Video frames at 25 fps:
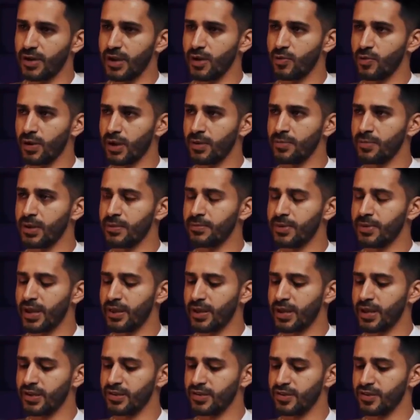right? What I mean by
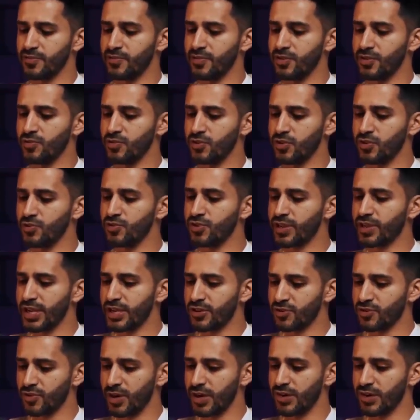that is if you do
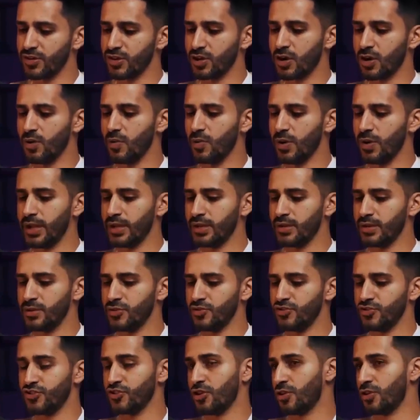take trades, go and
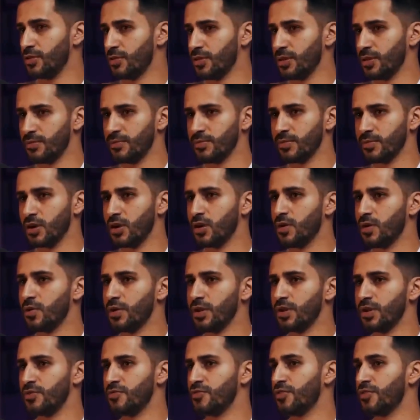journal them, go
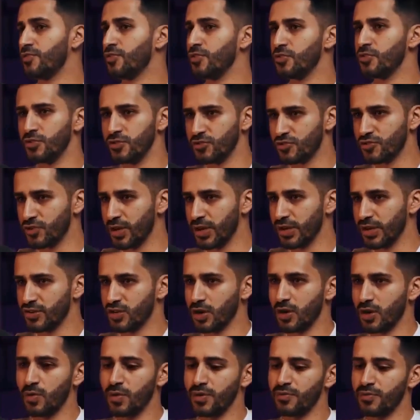and review your trades,
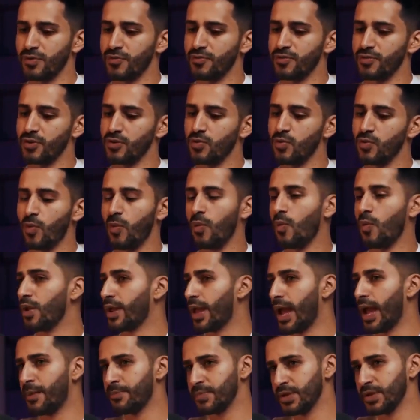go and review what
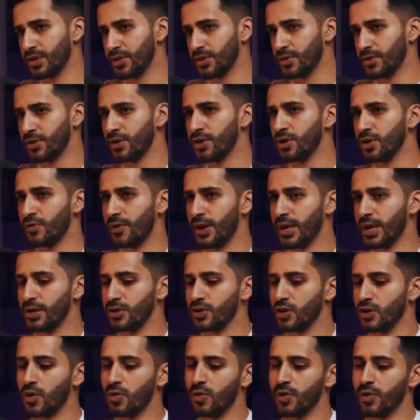happened here,
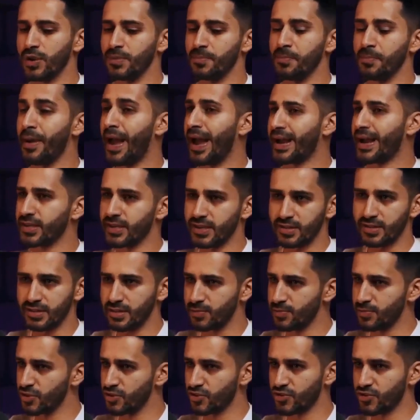right? Go and back test
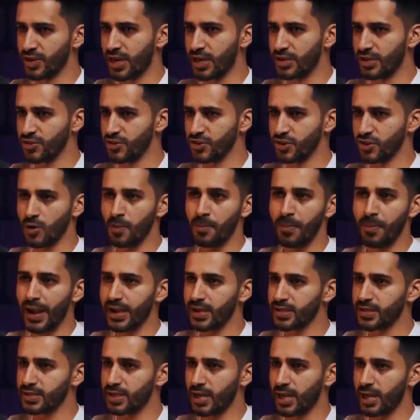some of the strategies, go
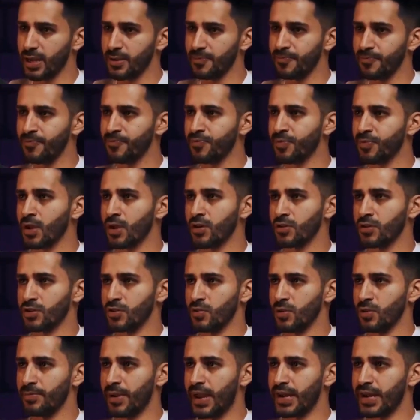back in time.
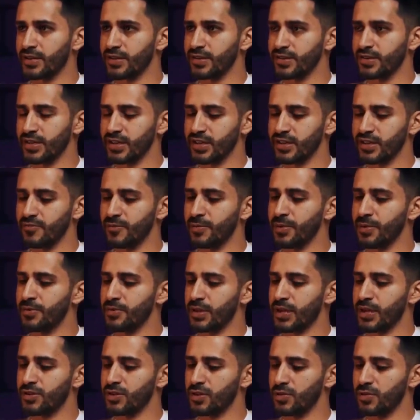So what back testing is for
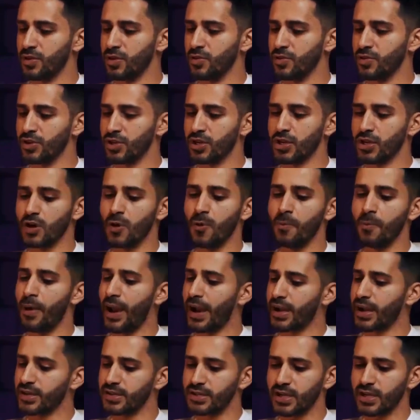people that don't know, you can go
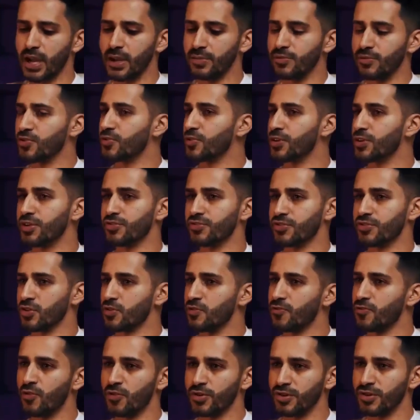back in time 3 years
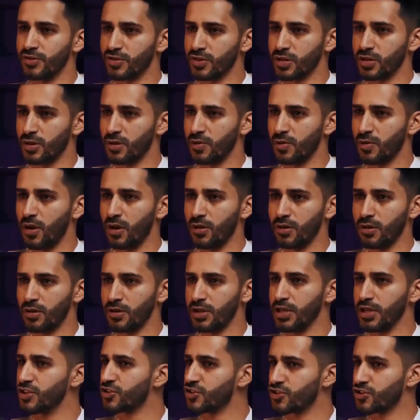ago, 4 years ago on an
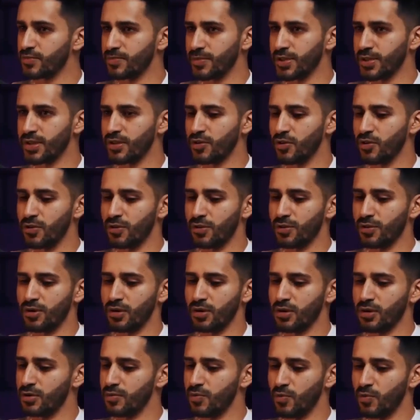instrument or